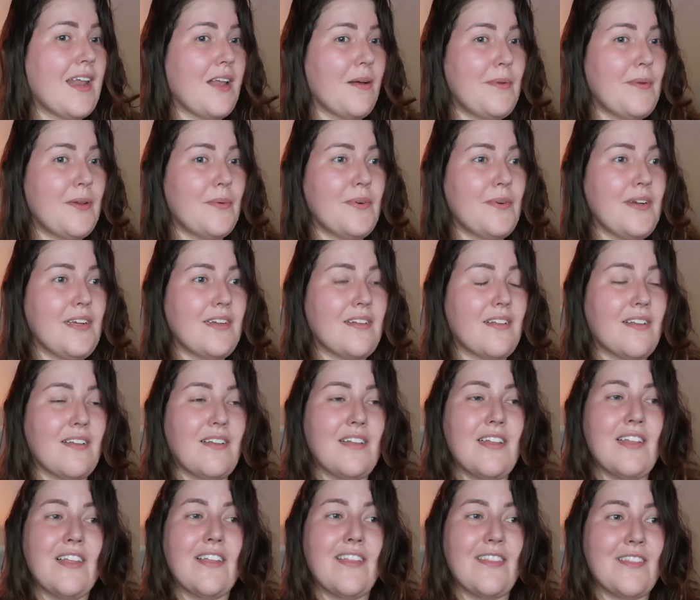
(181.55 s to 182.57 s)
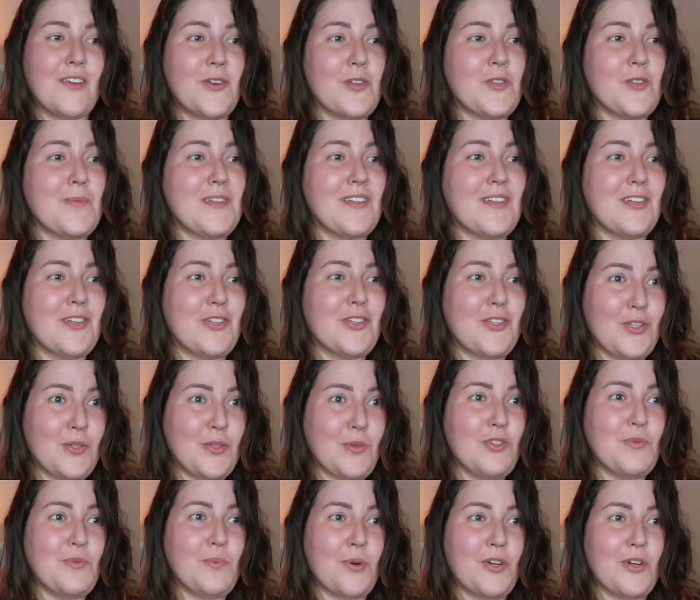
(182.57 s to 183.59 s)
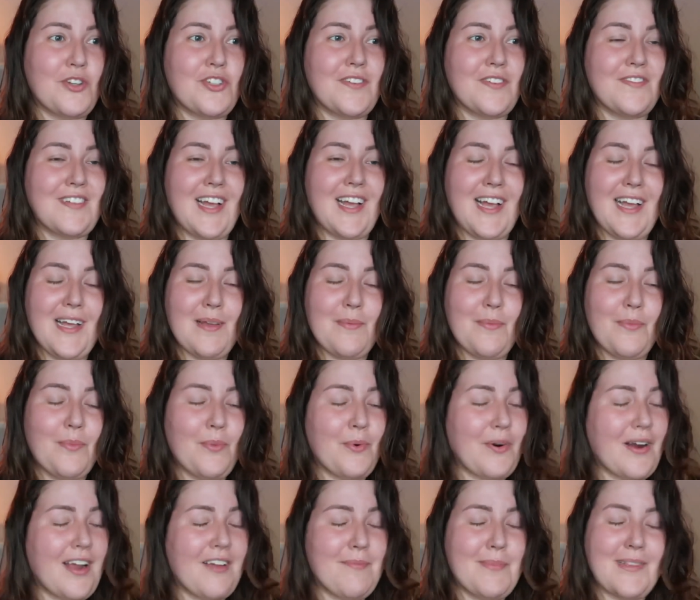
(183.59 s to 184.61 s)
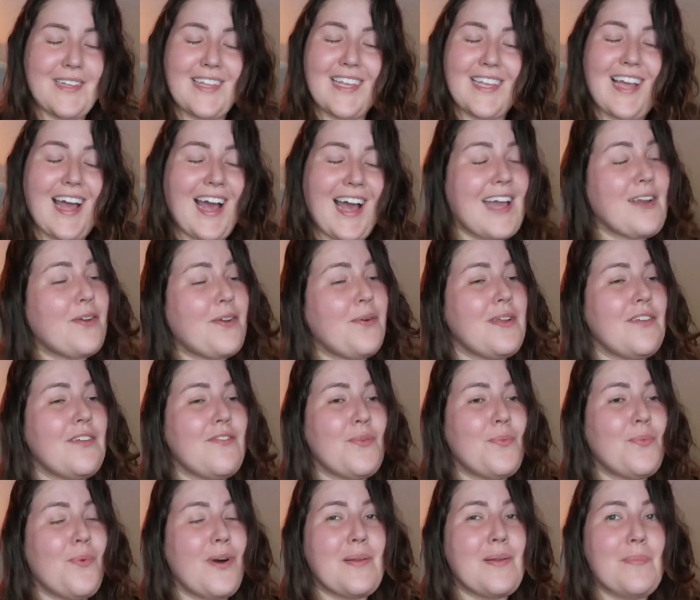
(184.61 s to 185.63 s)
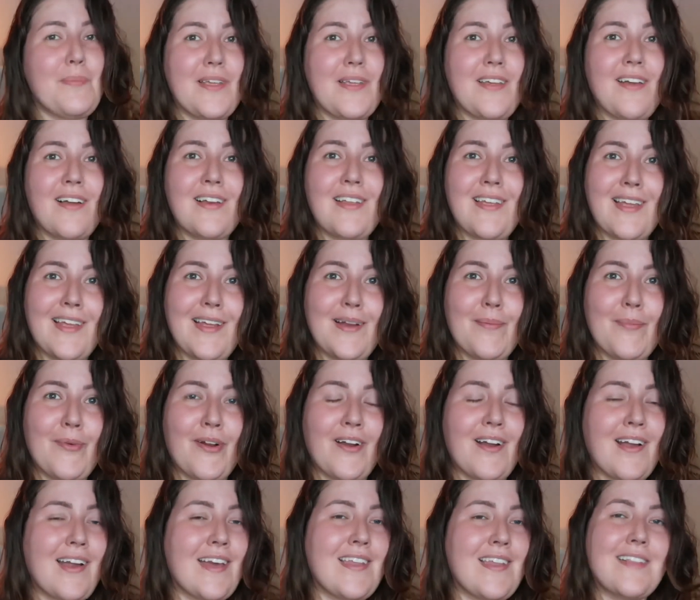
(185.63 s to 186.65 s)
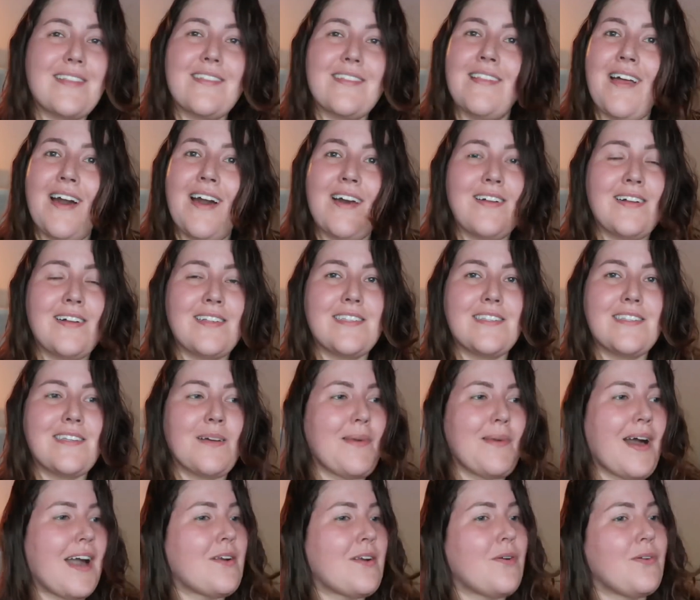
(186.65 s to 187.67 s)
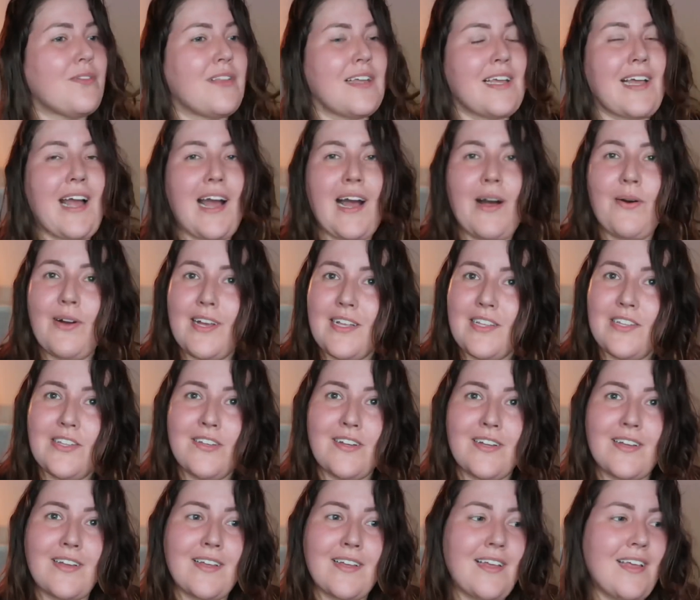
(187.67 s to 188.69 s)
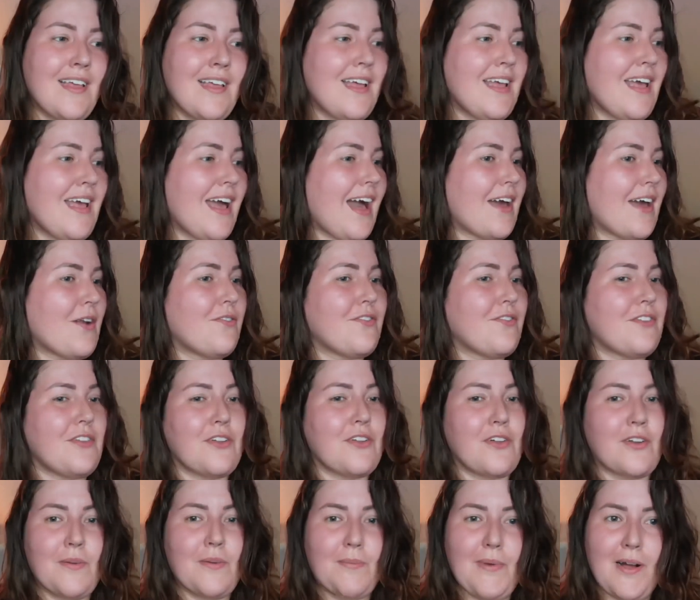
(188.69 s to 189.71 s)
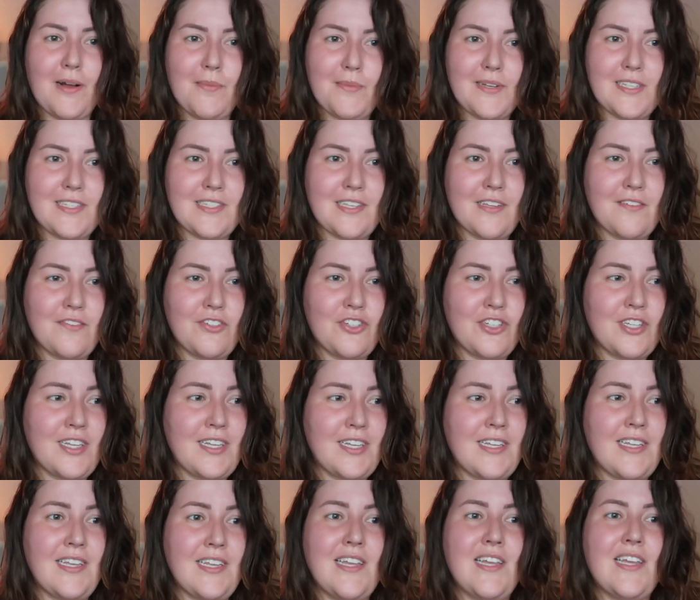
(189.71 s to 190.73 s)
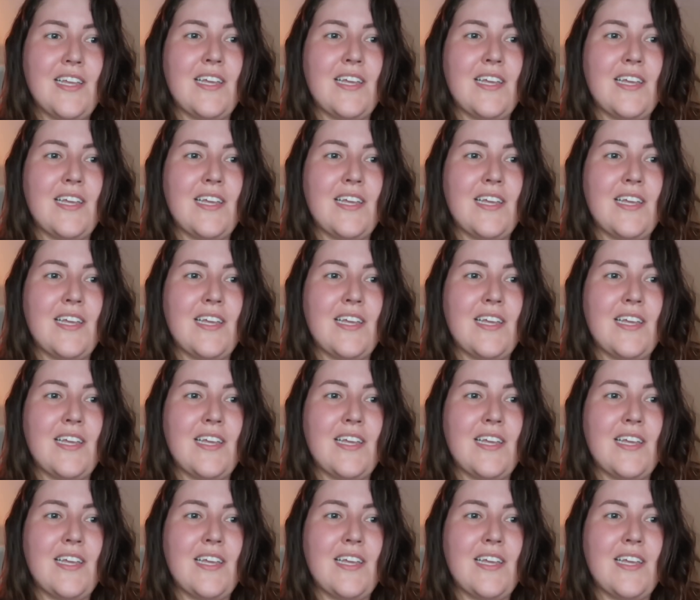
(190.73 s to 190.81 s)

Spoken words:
I'll be real. There's been a huge portion of time where I've been like, I don't even want to be on camera. And it's not on some, I don't like how I look, I don't feel good about myself shit.